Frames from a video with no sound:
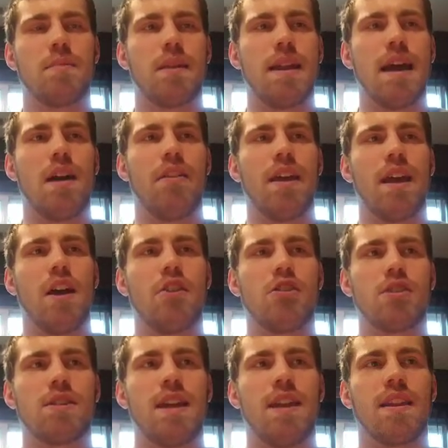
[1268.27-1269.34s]
But now they
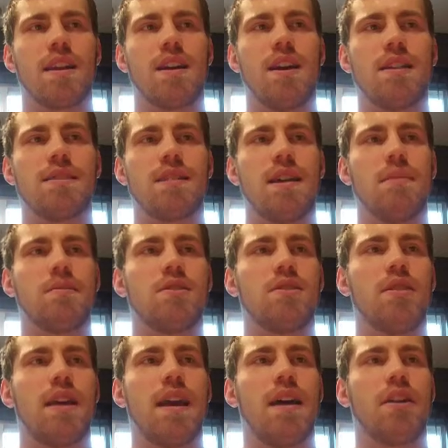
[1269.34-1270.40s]
understand the concept.
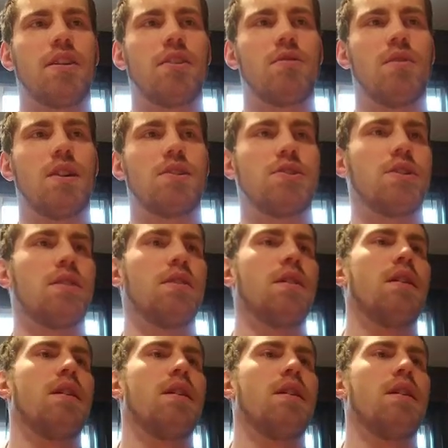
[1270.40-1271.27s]
So yeah, good question.